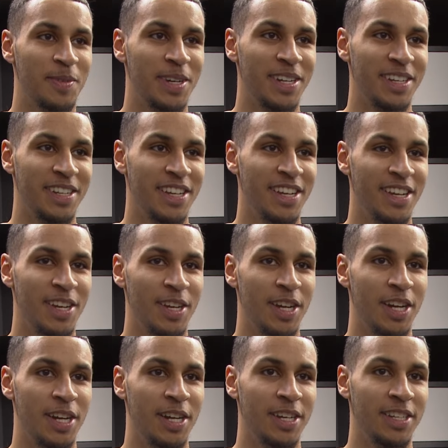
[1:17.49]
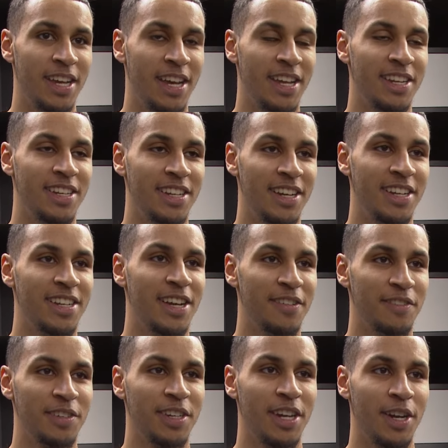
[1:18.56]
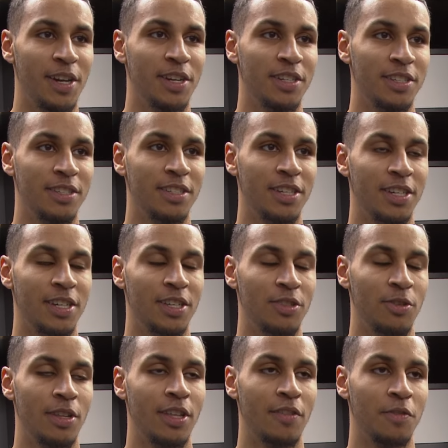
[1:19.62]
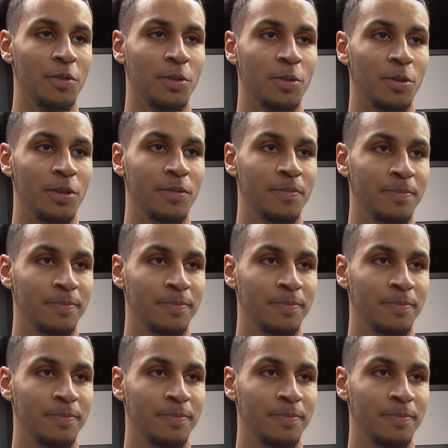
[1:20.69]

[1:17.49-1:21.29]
But Ant and DA definitely carried us throughout that fourth quarter.